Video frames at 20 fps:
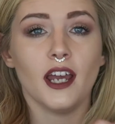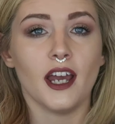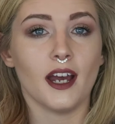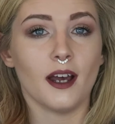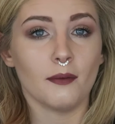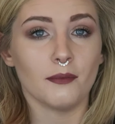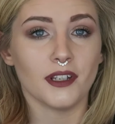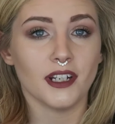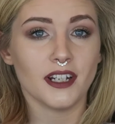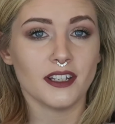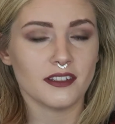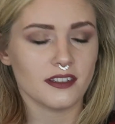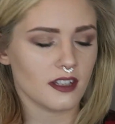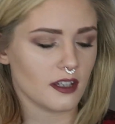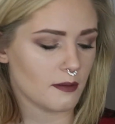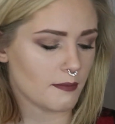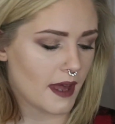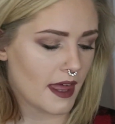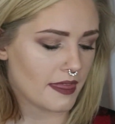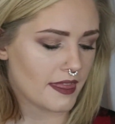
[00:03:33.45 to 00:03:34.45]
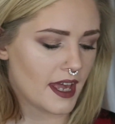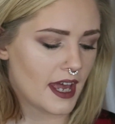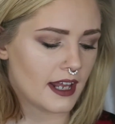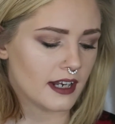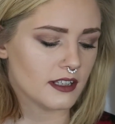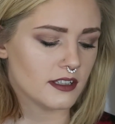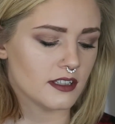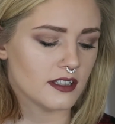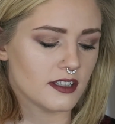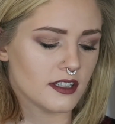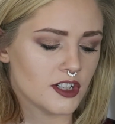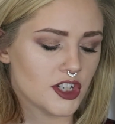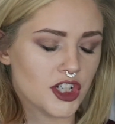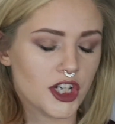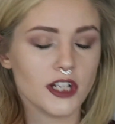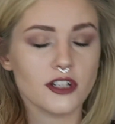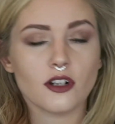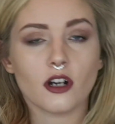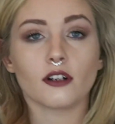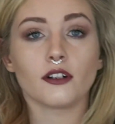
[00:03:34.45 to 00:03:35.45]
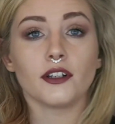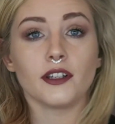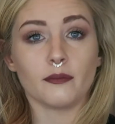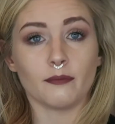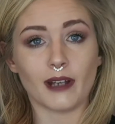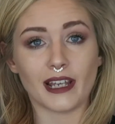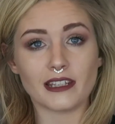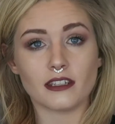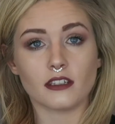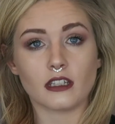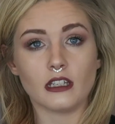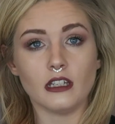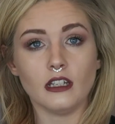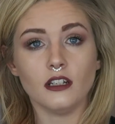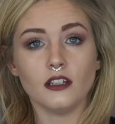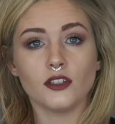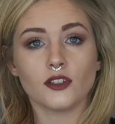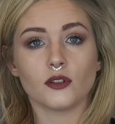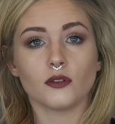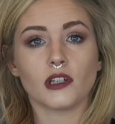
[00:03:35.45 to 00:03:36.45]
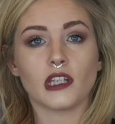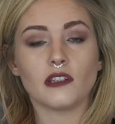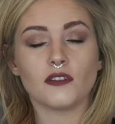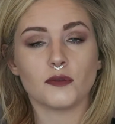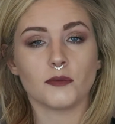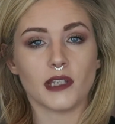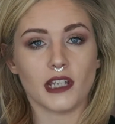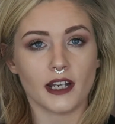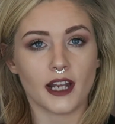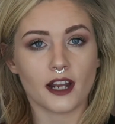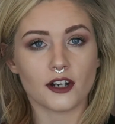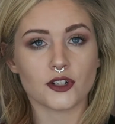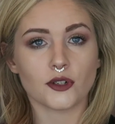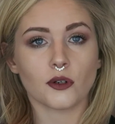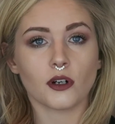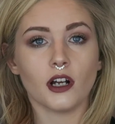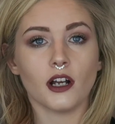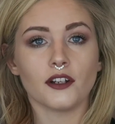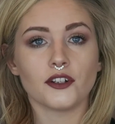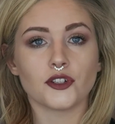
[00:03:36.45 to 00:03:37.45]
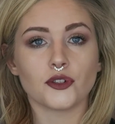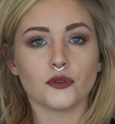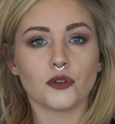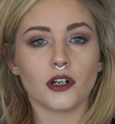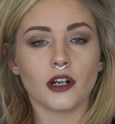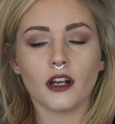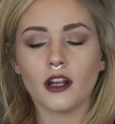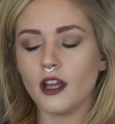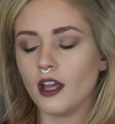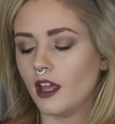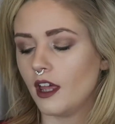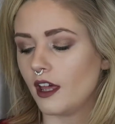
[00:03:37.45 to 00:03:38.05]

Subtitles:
The nice thing about that is it's a shade darker than my skin, so it gives me a natural contour.